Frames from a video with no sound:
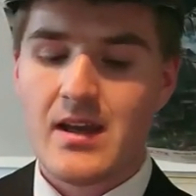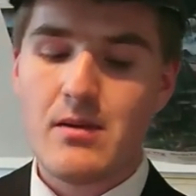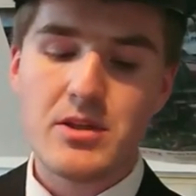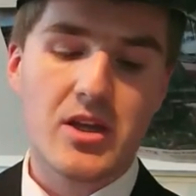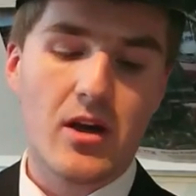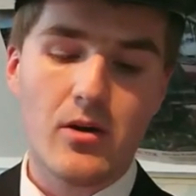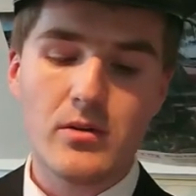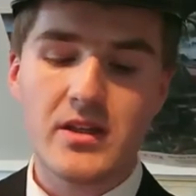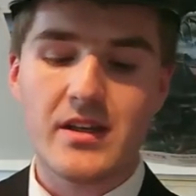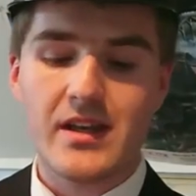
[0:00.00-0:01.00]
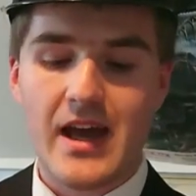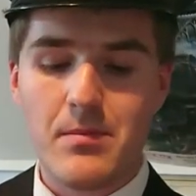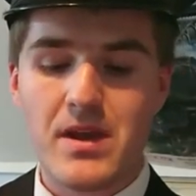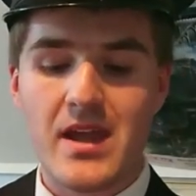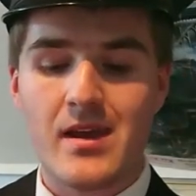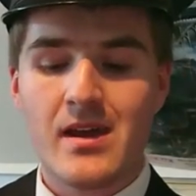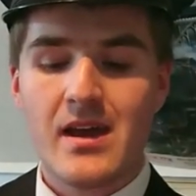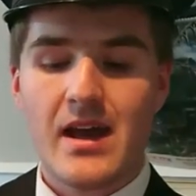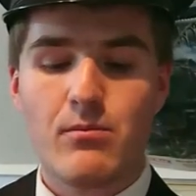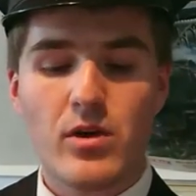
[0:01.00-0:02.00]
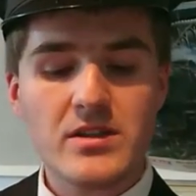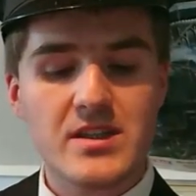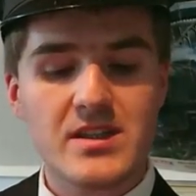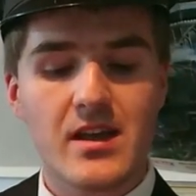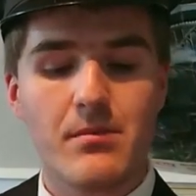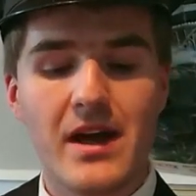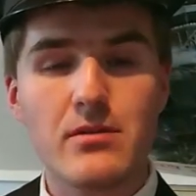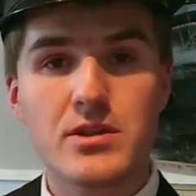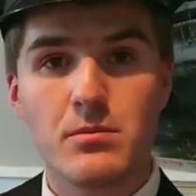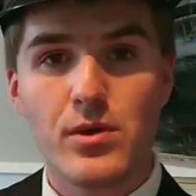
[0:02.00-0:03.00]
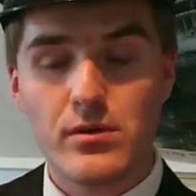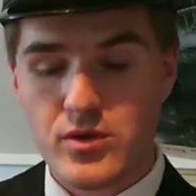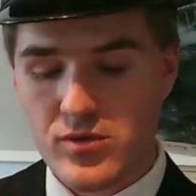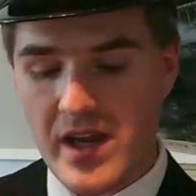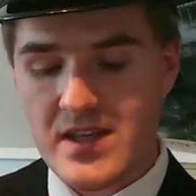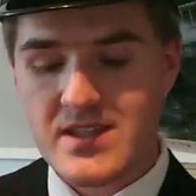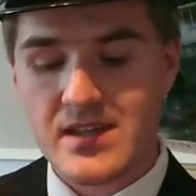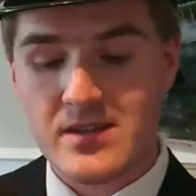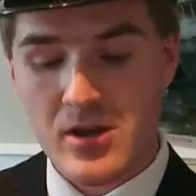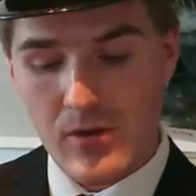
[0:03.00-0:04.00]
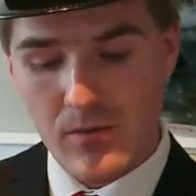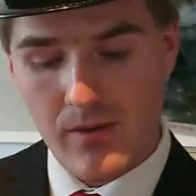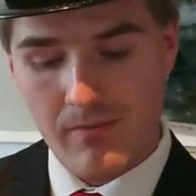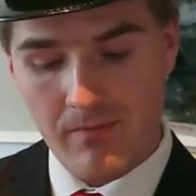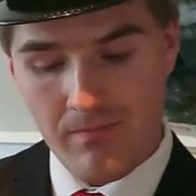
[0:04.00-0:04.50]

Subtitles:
He was cold and unhappy and wanted to come out and pull trains at two.